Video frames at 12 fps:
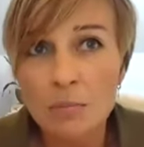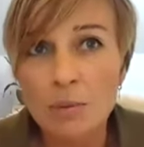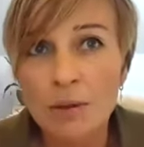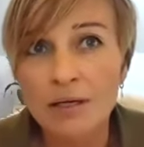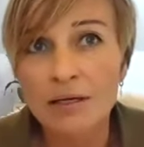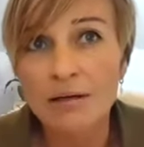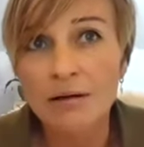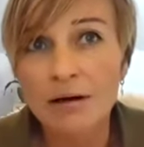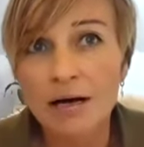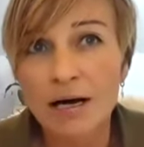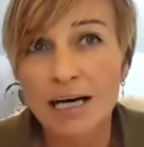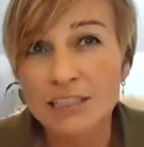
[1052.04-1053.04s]
But
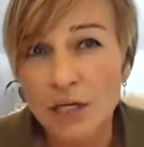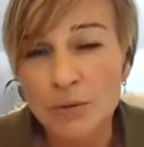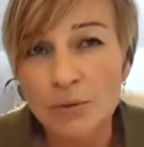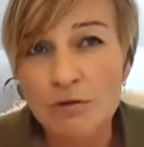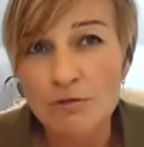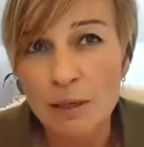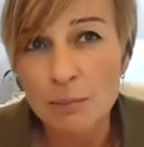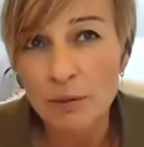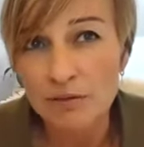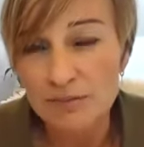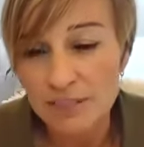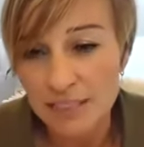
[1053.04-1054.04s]
I don't know if people
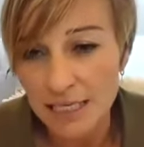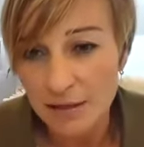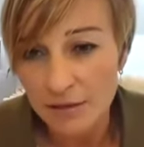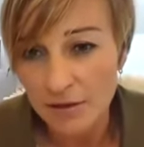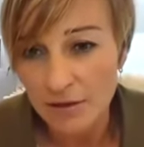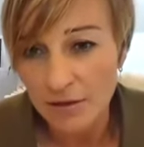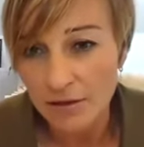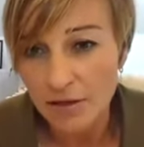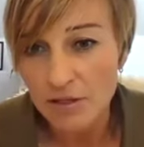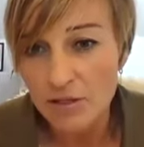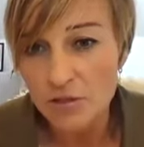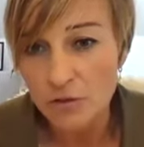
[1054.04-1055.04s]
have seen the
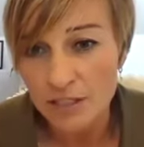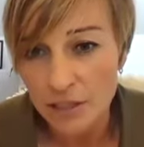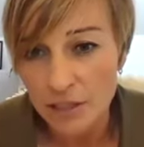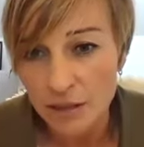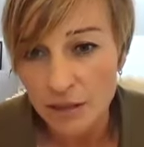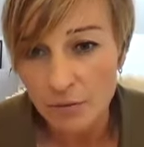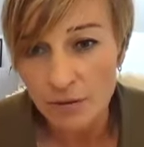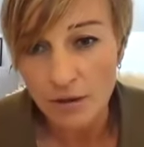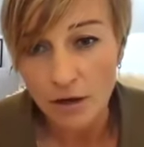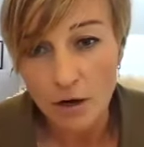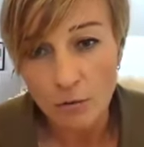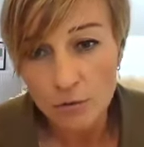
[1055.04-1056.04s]
tragic
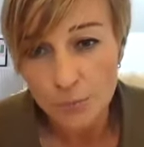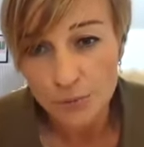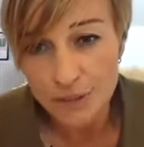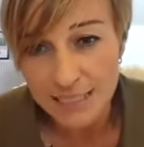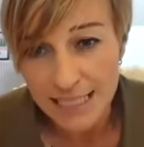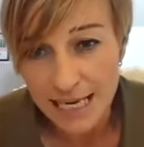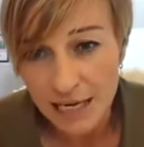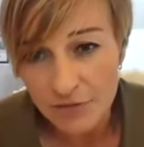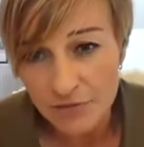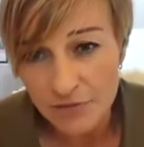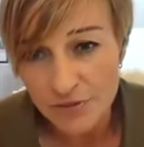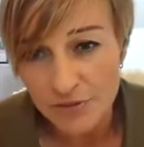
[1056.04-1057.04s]
cold water
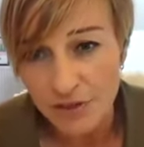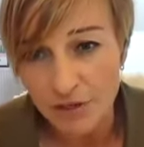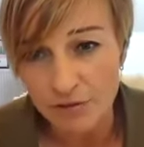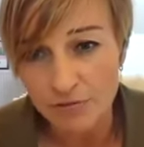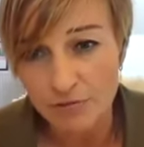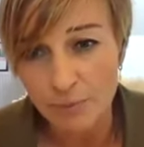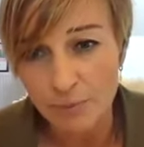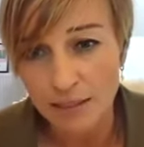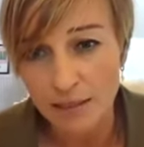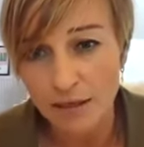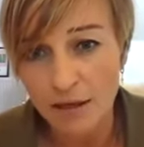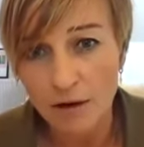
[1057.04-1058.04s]
deaths that have
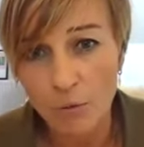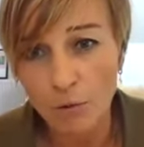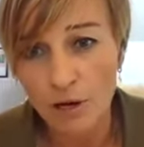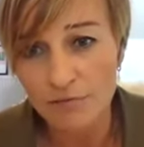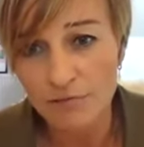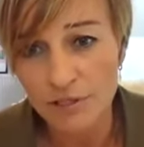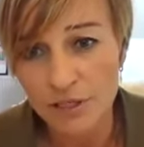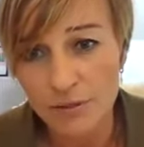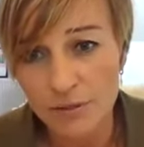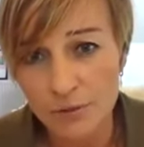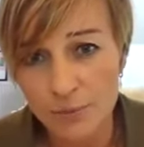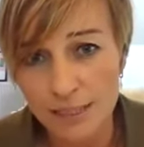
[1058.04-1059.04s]
been all over the
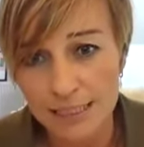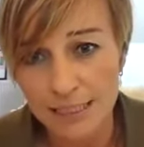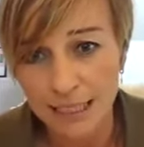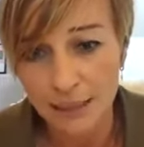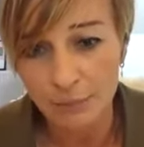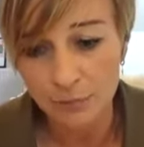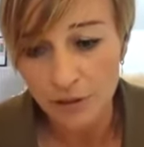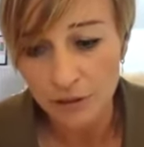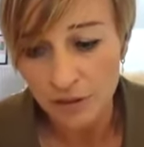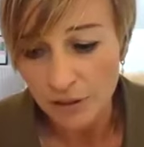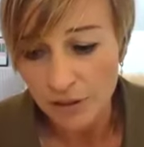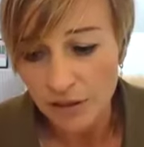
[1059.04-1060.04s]
news recently. Well,
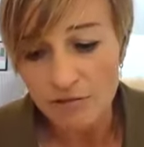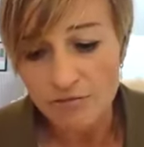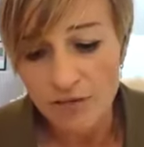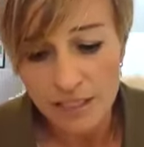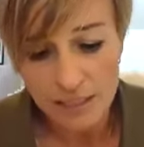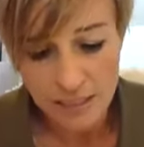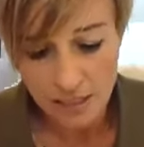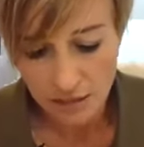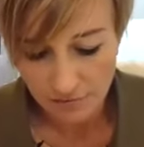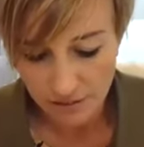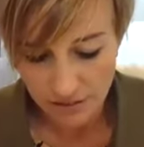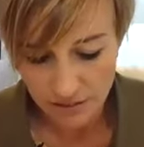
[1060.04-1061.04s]
the fire
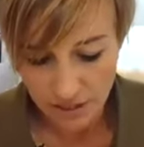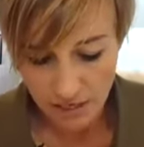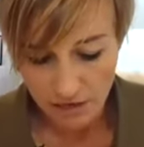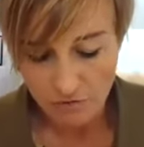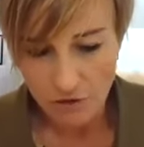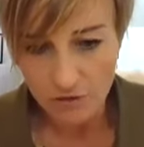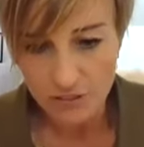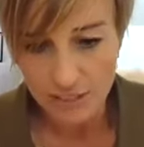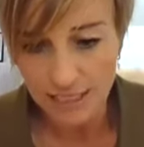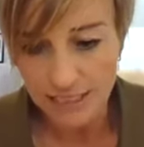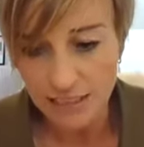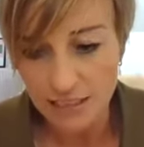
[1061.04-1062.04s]
service have
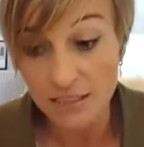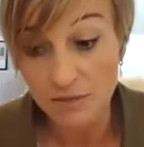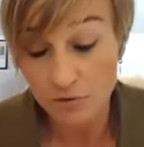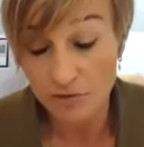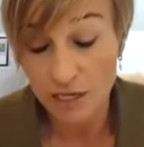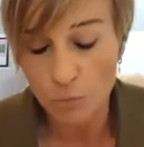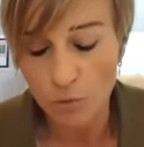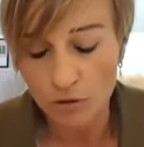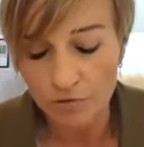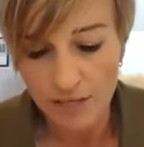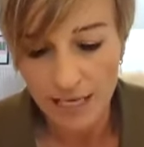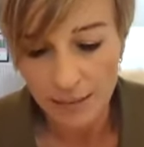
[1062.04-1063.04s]
contacted us, as they're one of
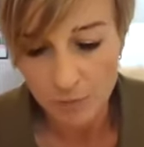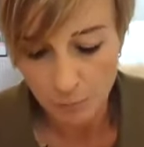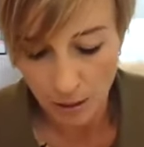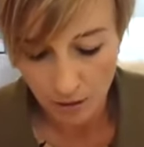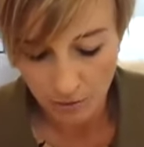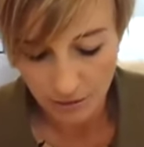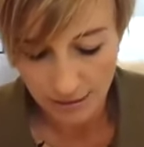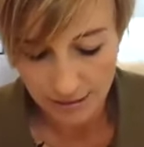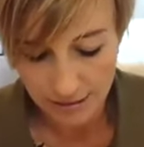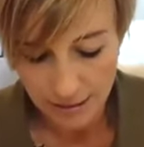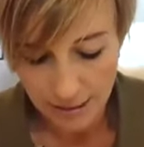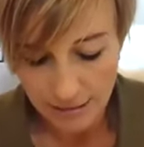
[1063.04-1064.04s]
the Games partners,
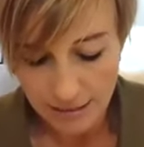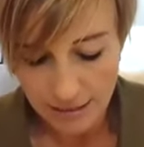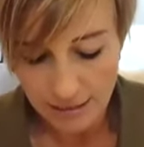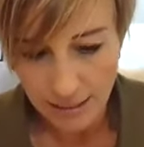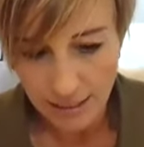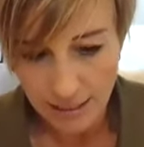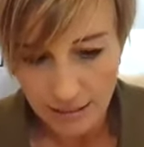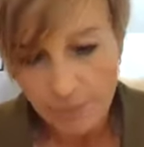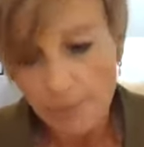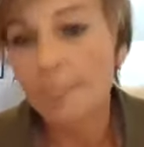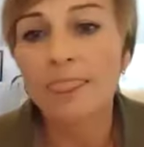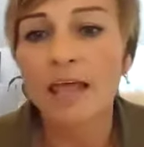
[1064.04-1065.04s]
to say
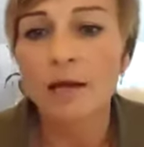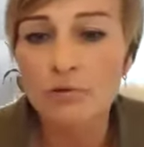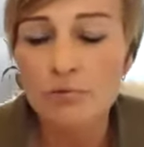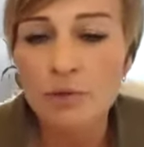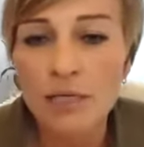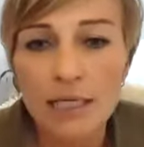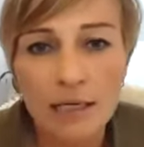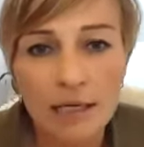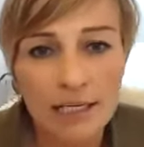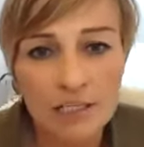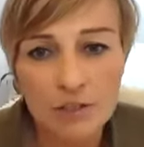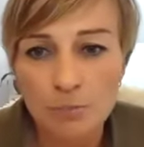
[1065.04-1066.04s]
they would really
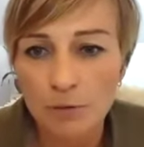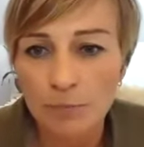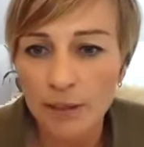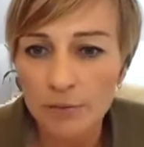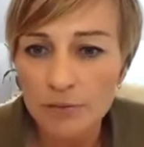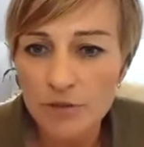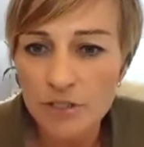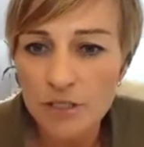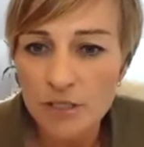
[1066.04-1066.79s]
like to promote